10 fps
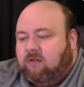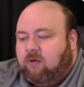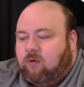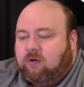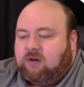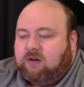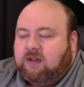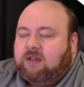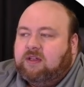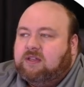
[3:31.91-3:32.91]
Or
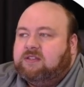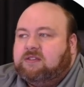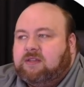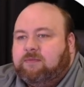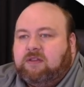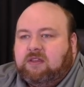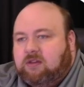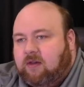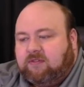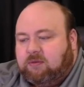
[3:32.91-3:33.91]
is it something that
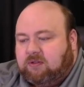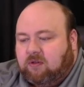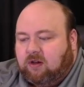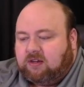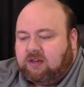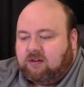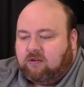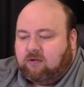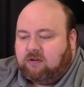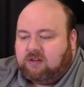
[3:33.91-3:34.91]
you have to be logged in
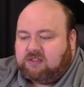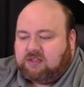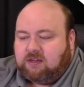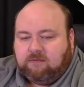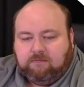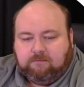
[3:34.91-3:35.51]
order to see?